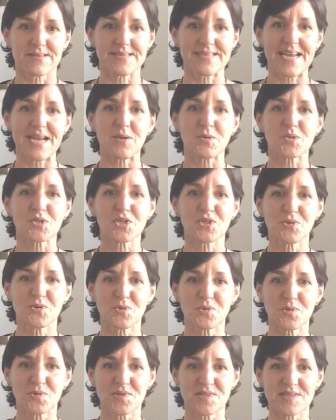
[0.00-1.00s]
down
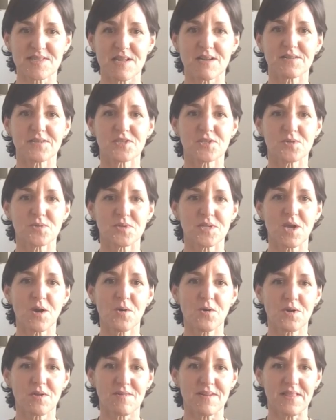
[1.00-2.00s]
tools and do
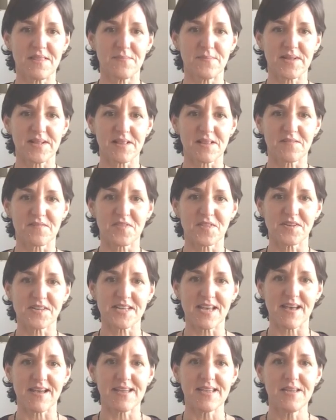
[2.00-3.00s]
yoga in the middle of the
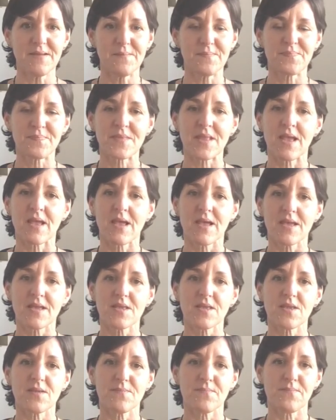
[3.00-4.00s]
day,
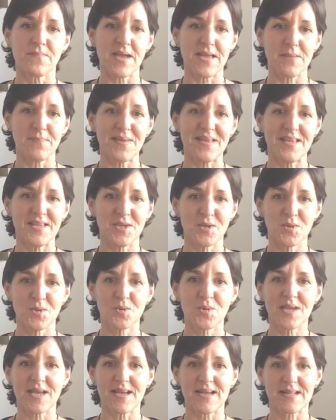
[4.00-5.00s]
maybe
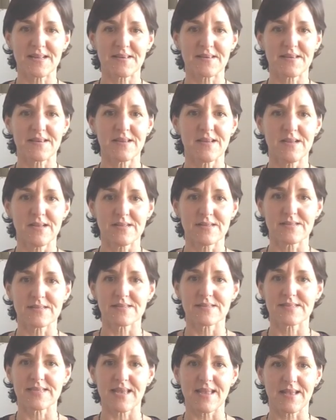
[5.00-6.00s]
you can
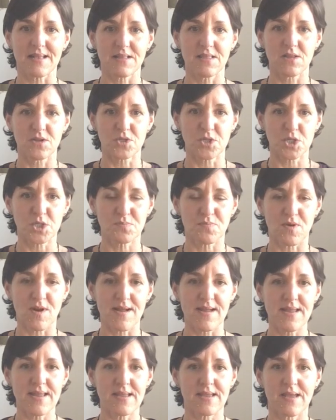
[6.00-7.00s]
take a lunch
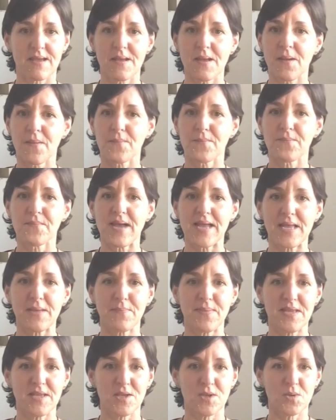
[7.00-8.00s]
break.
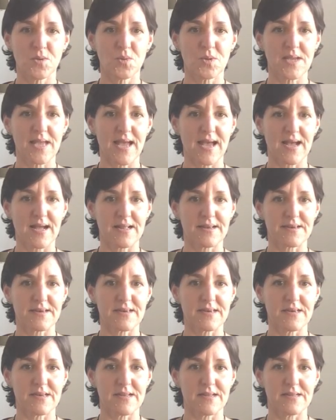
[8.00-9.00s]
Maybe you
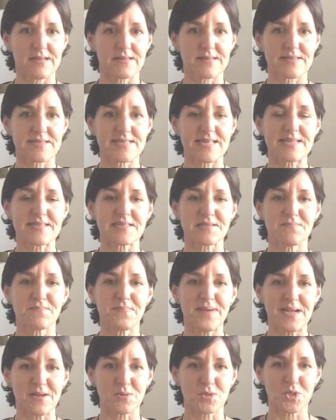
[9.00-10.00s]
can set some
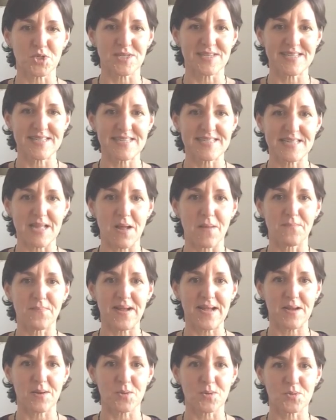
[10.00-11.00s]
boundaries
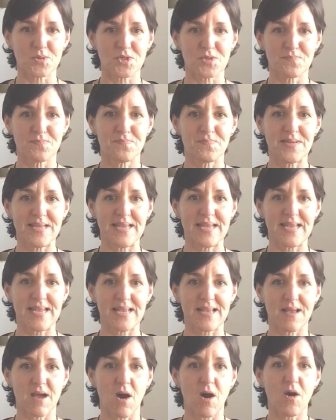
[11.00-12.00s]
about
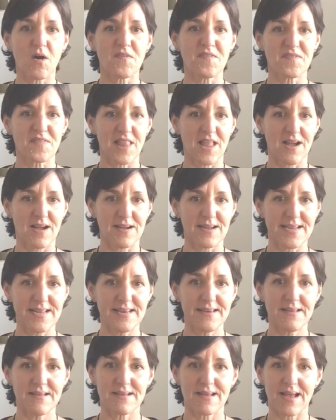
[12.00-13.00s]
being
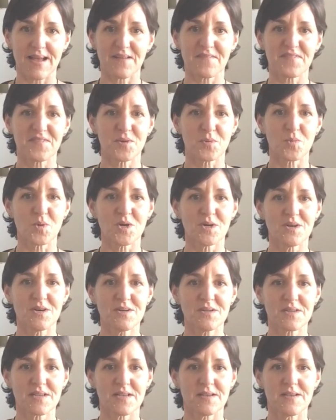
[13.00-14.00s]
offline after
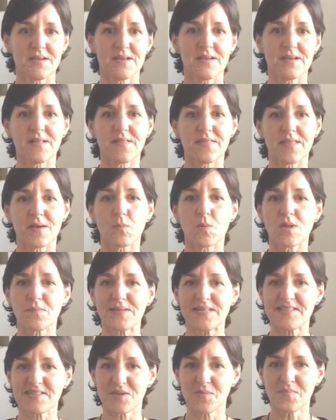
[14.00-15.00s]
work. There will
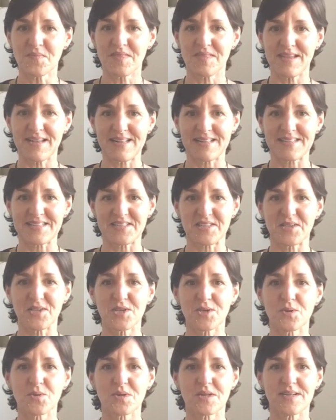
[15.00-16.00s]
be some things
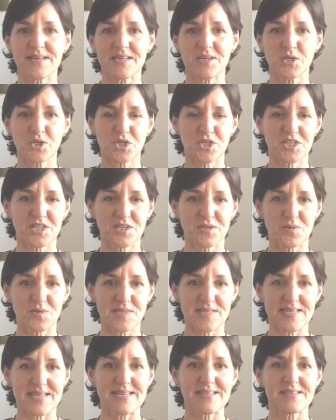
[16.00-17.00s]
that you can
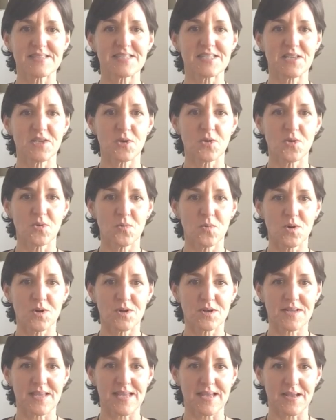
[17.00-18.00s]
introduce into your
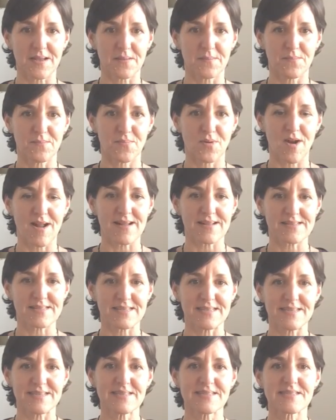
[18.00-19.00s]
working
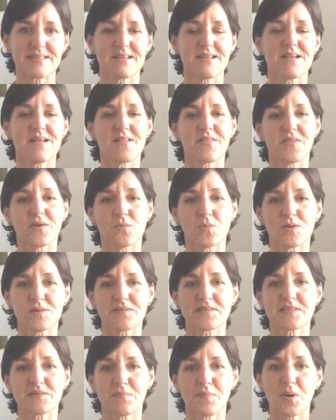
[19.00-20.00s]
practice that will
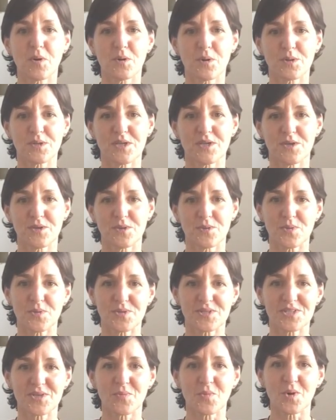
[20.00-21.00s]
support you
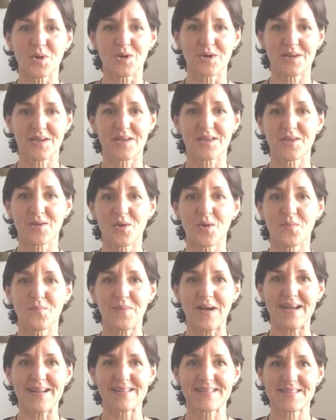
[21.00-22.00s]
to work at your
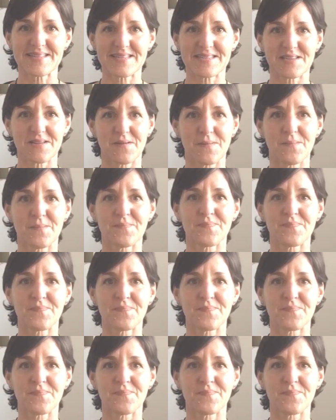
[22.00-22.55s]
best.